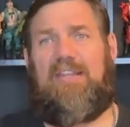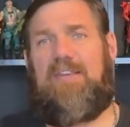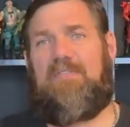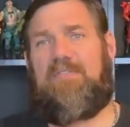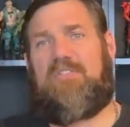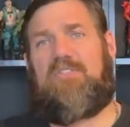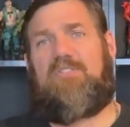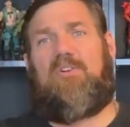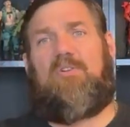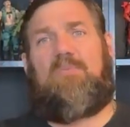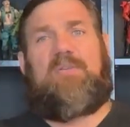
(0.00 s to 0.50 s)

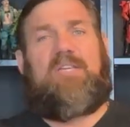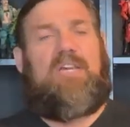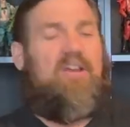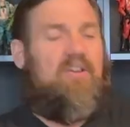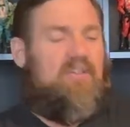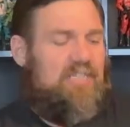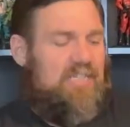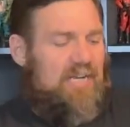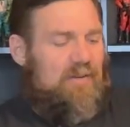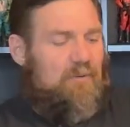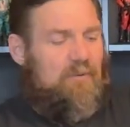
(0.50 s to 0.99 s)
Storm Shadow
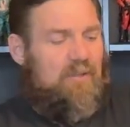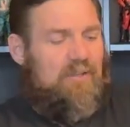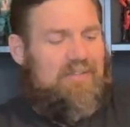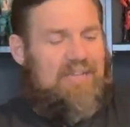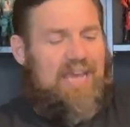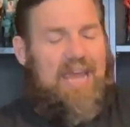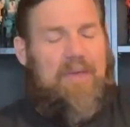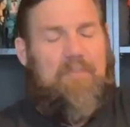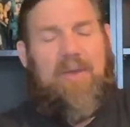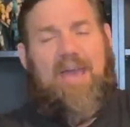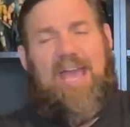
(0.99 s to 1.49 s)
standing there with the
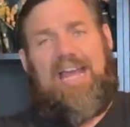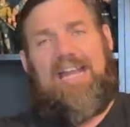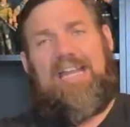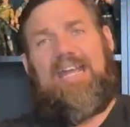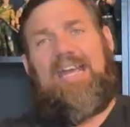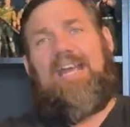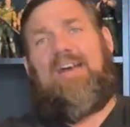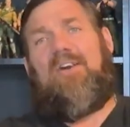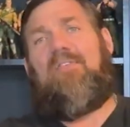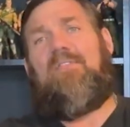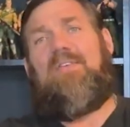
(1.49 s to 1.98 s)
tape hanging
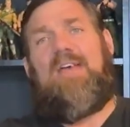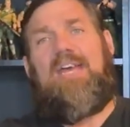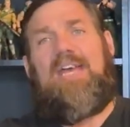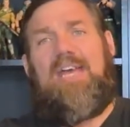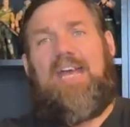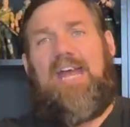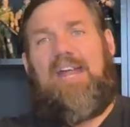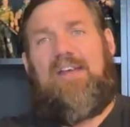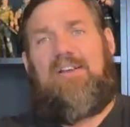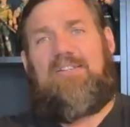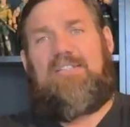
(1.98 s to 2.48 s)
down,
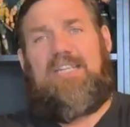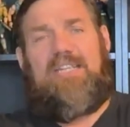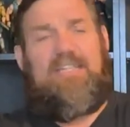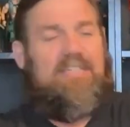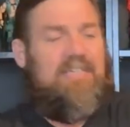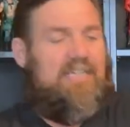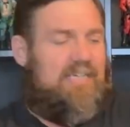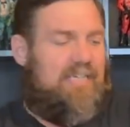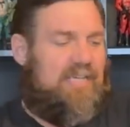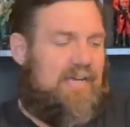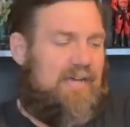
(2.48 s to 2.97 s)
and you can see
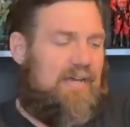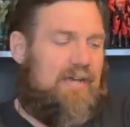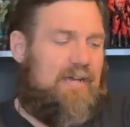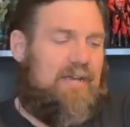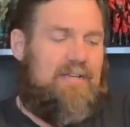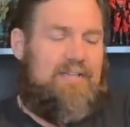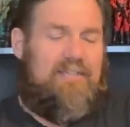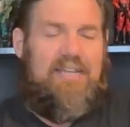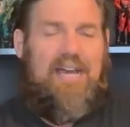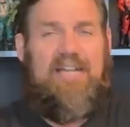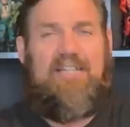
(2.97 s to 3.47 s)
the
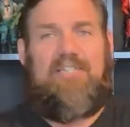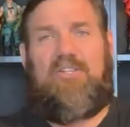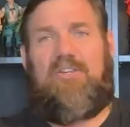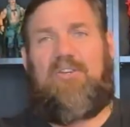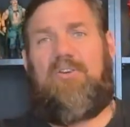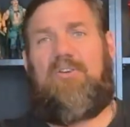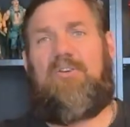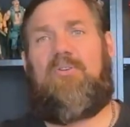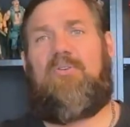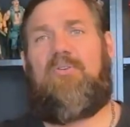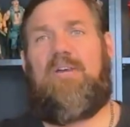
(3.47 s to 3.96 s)

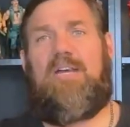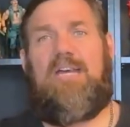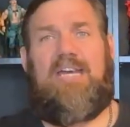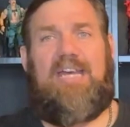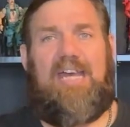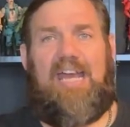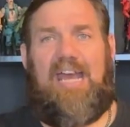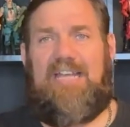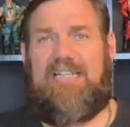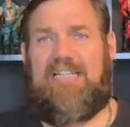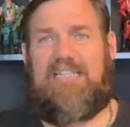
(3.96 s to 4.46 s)
tattoo.
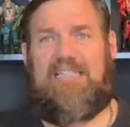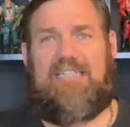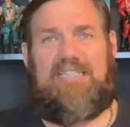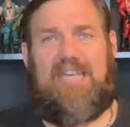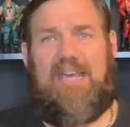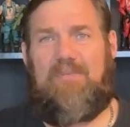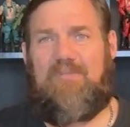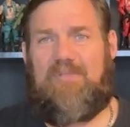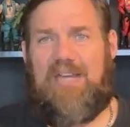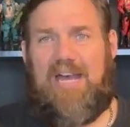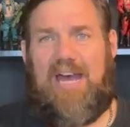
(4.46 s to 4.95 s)
He's got the
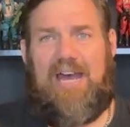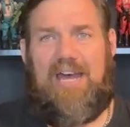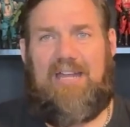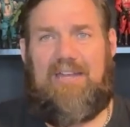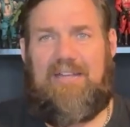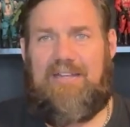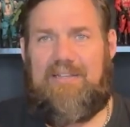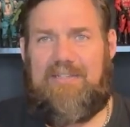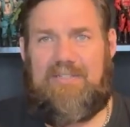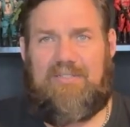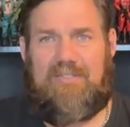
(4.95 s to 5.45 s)
same tat
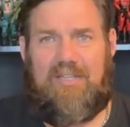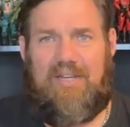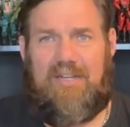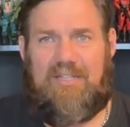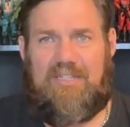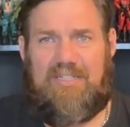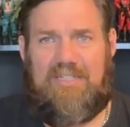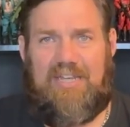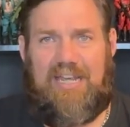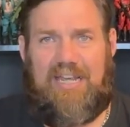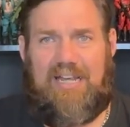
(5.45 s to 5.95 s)
as
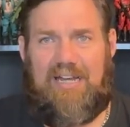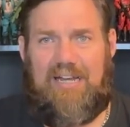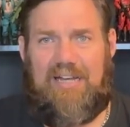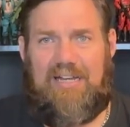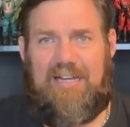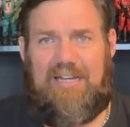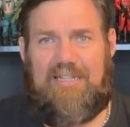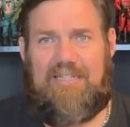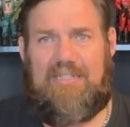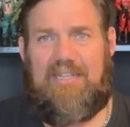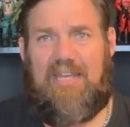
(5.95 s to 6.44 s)
Snake
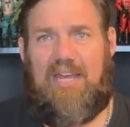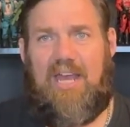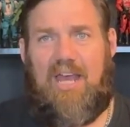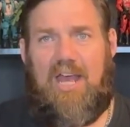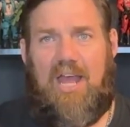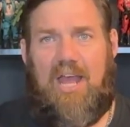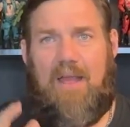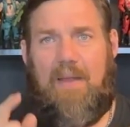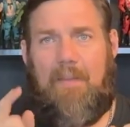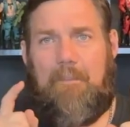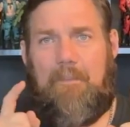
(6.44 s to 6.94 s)
Eyes,
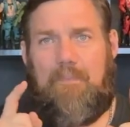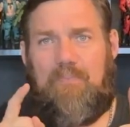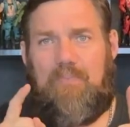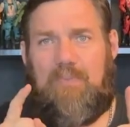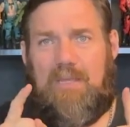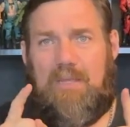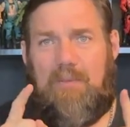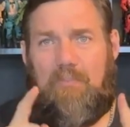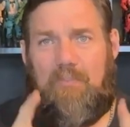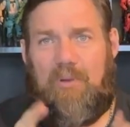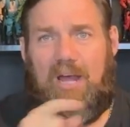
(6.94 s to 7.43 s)

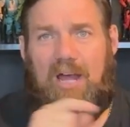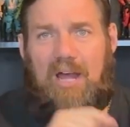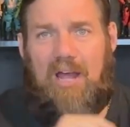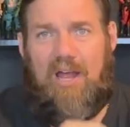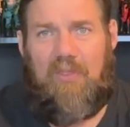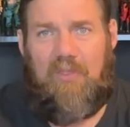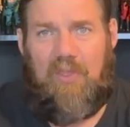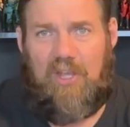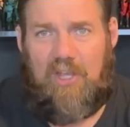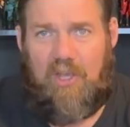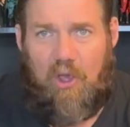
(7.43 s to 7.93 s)
but
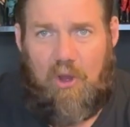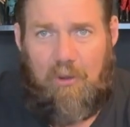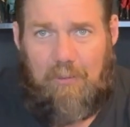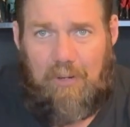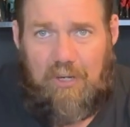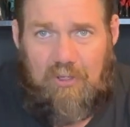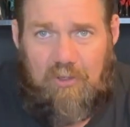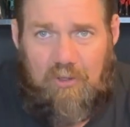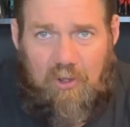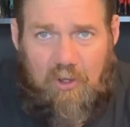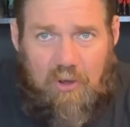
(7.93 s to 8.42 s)
the Cobra
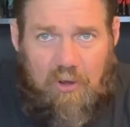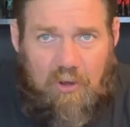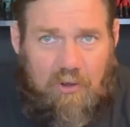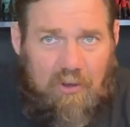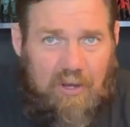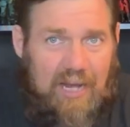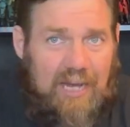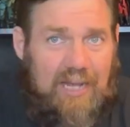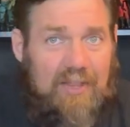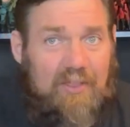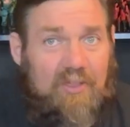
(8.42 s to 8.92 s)
Claw.
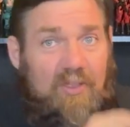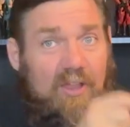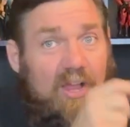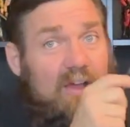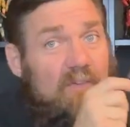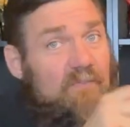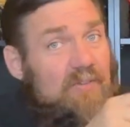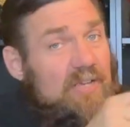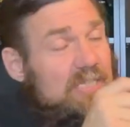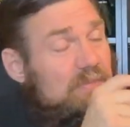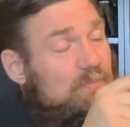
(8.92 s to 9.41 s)
I
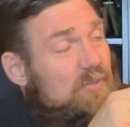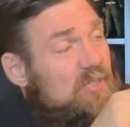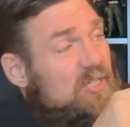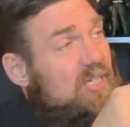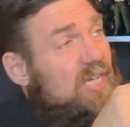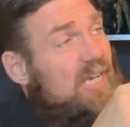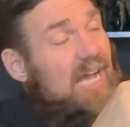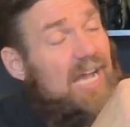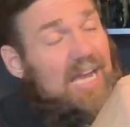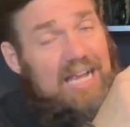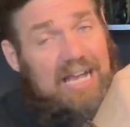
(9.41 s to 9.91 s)
love this
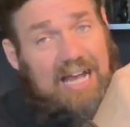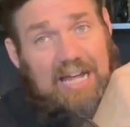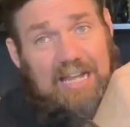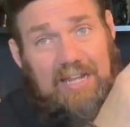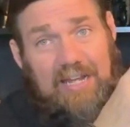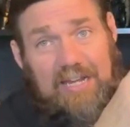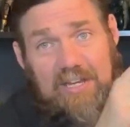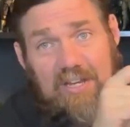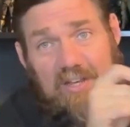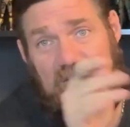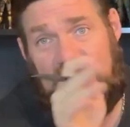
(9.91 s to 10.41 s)
machine. I
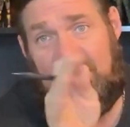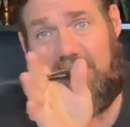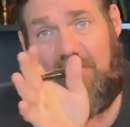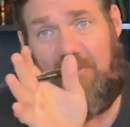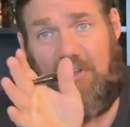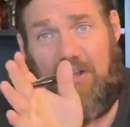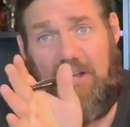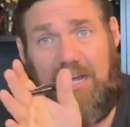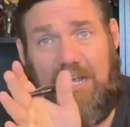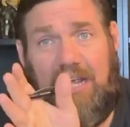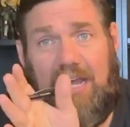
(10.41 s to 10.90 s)
got there's no
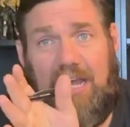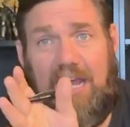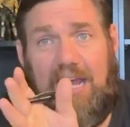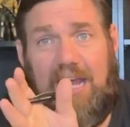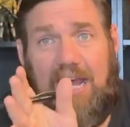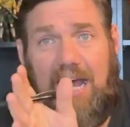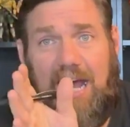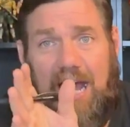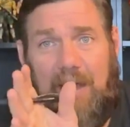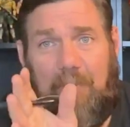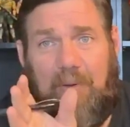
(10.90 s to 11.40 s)
lie.
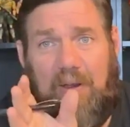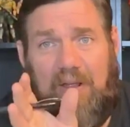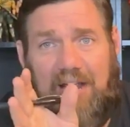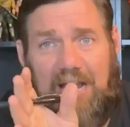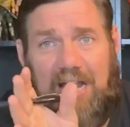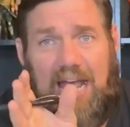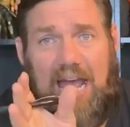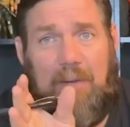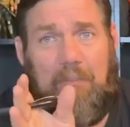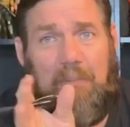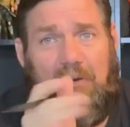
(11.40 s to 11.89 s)
I think I
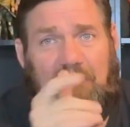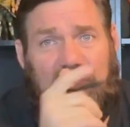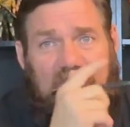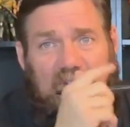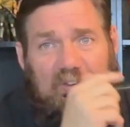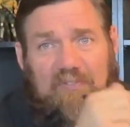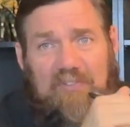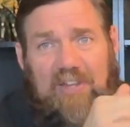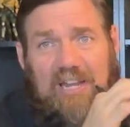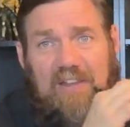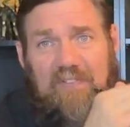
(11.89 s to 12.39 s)
got about
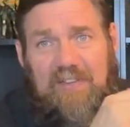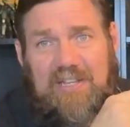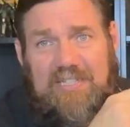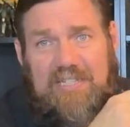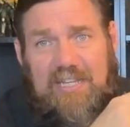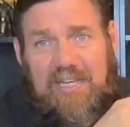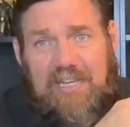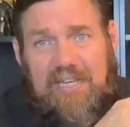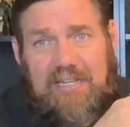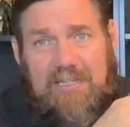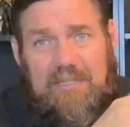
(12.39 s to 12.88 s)
15 of these
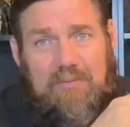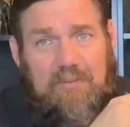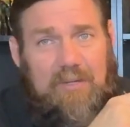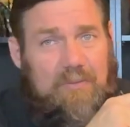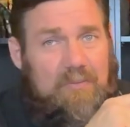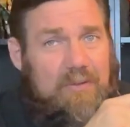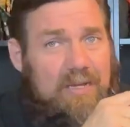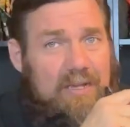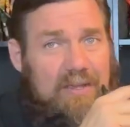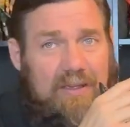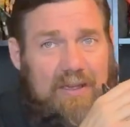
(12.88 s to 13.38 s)
things. I
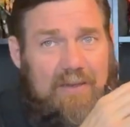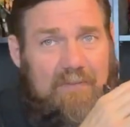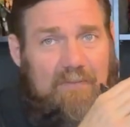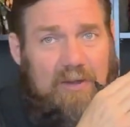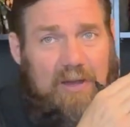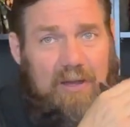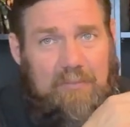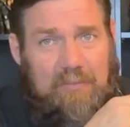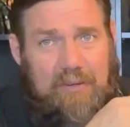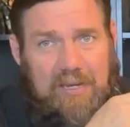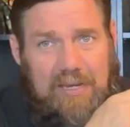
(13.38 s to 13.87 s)
may have
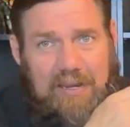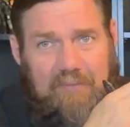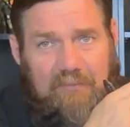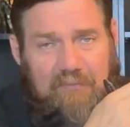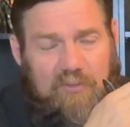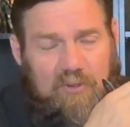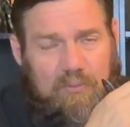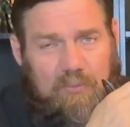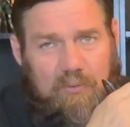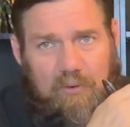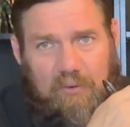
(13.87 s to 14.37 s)
a
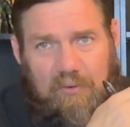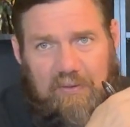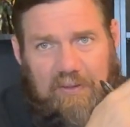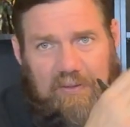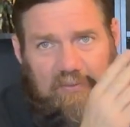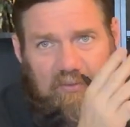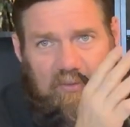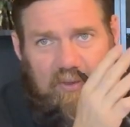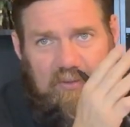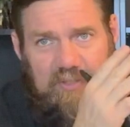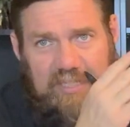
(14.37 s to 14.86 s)
few more.
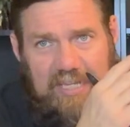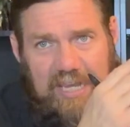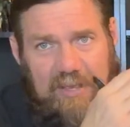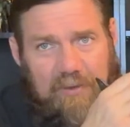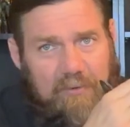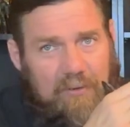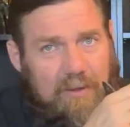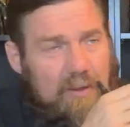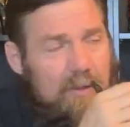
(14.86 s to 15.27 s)
I lost count.